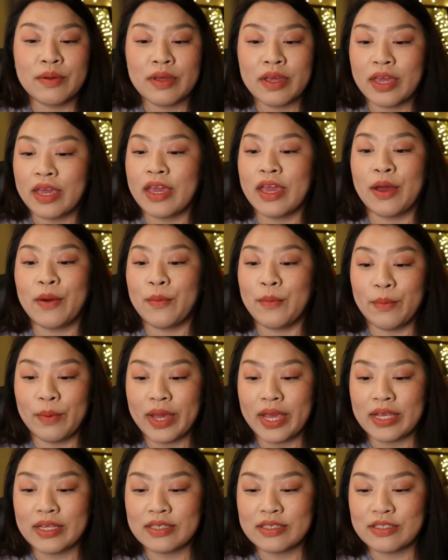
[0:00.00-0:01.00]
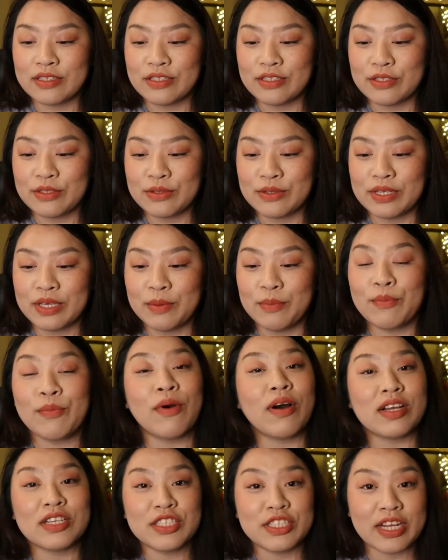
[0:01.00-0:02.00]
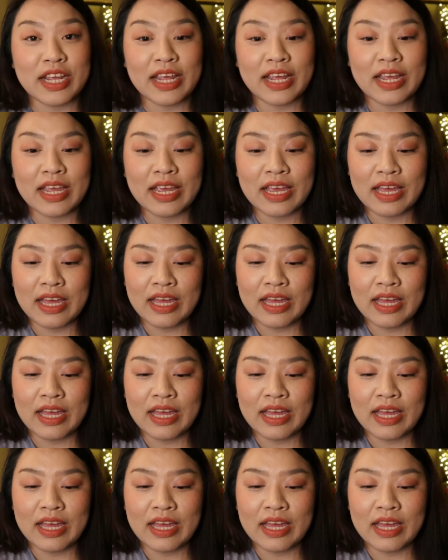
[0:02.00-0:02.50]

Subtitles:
can't wait to keep watching